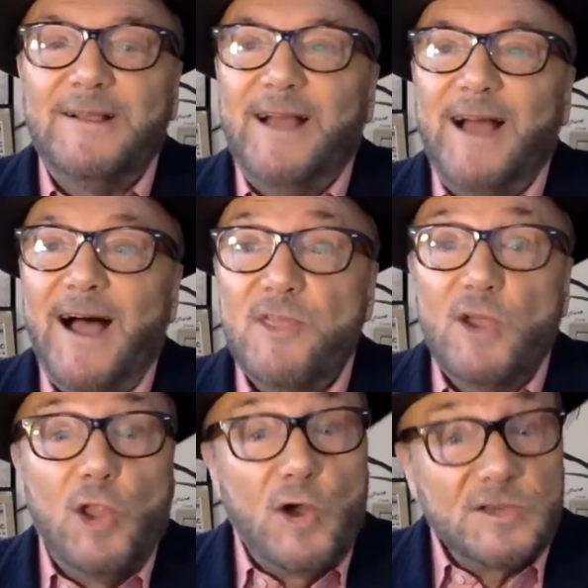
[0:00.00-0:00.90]
and the
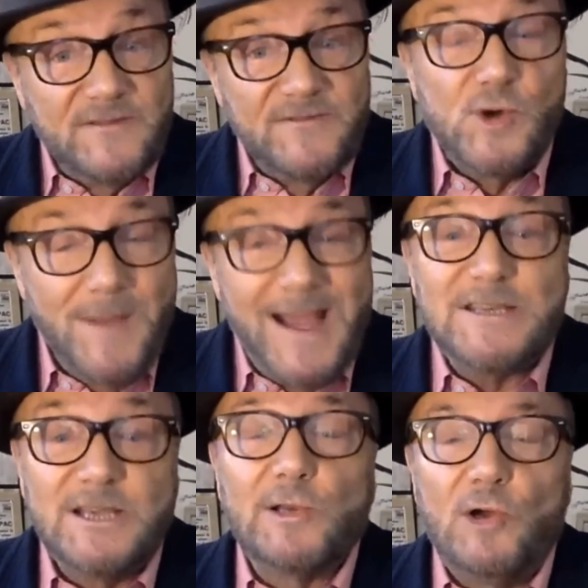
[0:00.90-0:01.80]
loss of
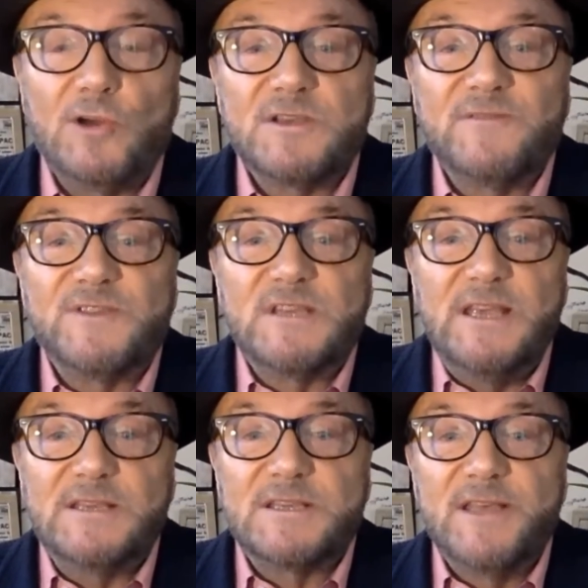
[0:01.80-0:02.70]
dramatic loss of
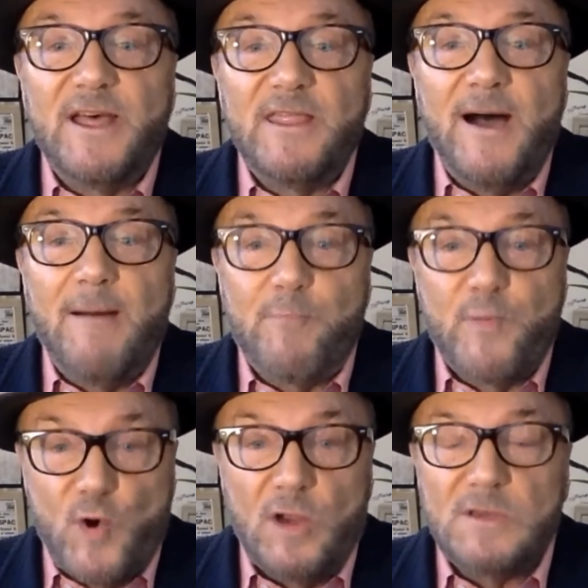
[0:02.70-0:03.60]
seats that that
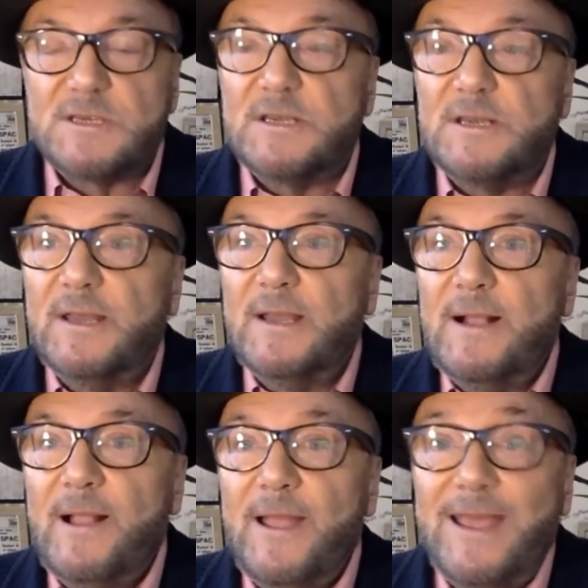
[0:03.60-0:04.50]
brought,
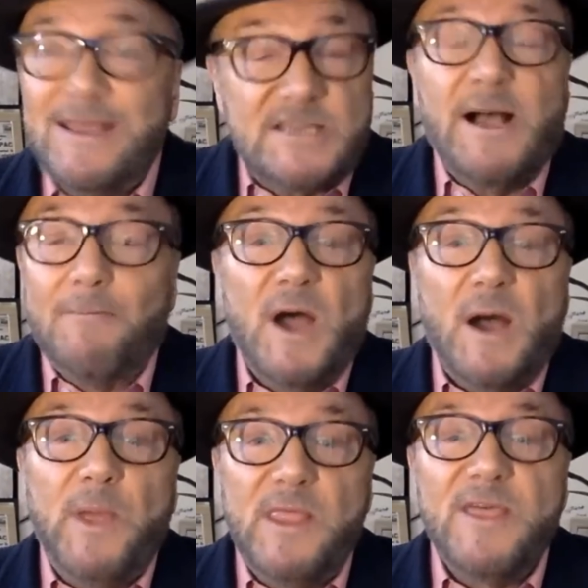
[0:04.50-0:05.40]
is summed
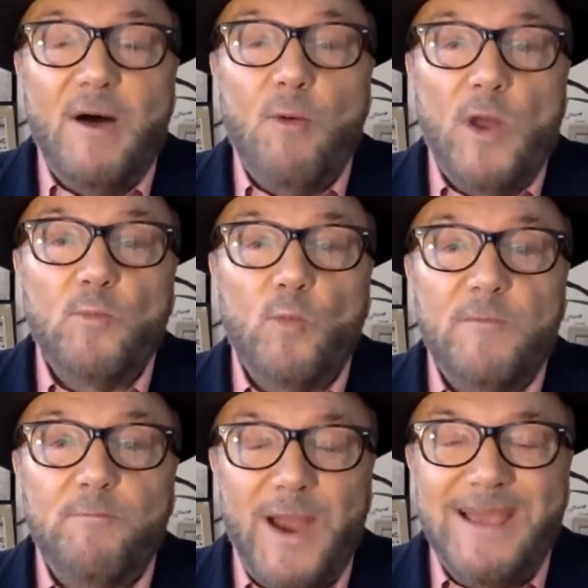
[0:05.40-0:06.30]
up in that one
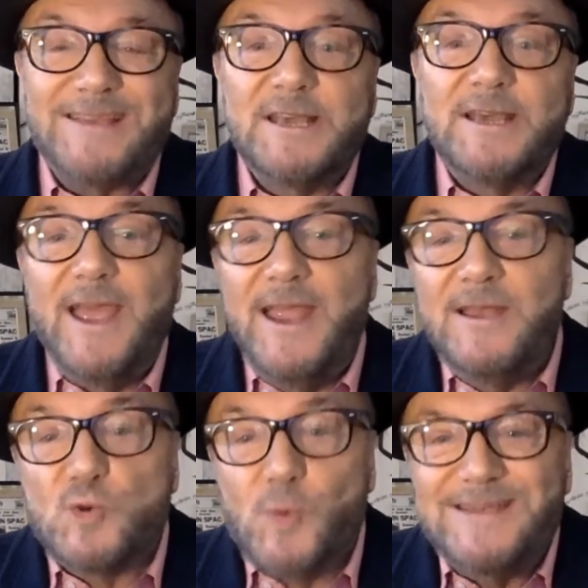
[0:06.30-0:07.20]
word, Brexit. In
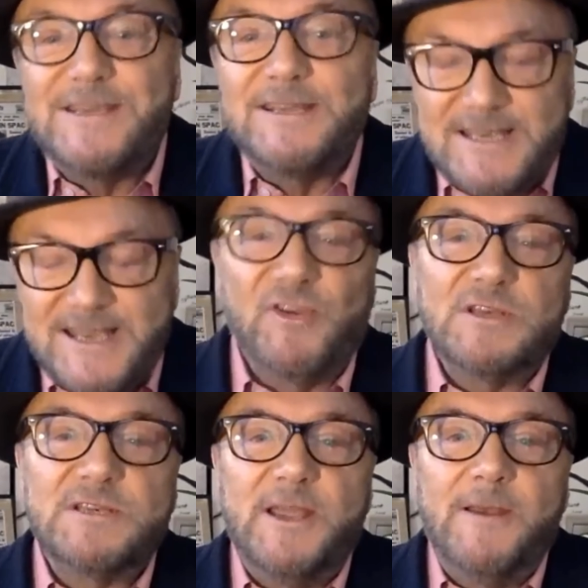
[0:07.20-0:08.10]

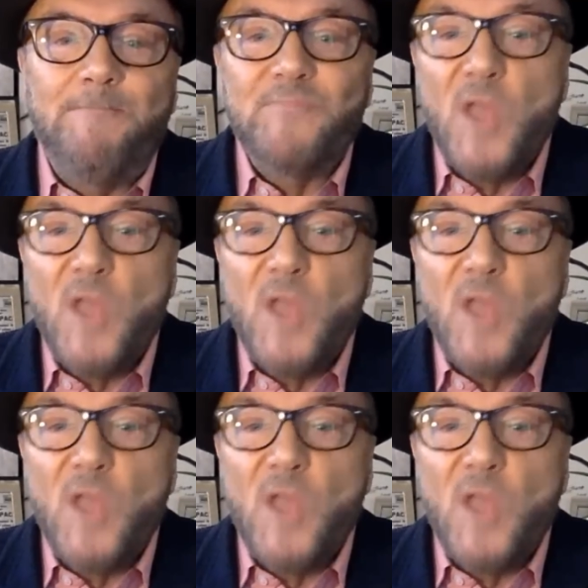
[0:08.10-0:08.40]
2017,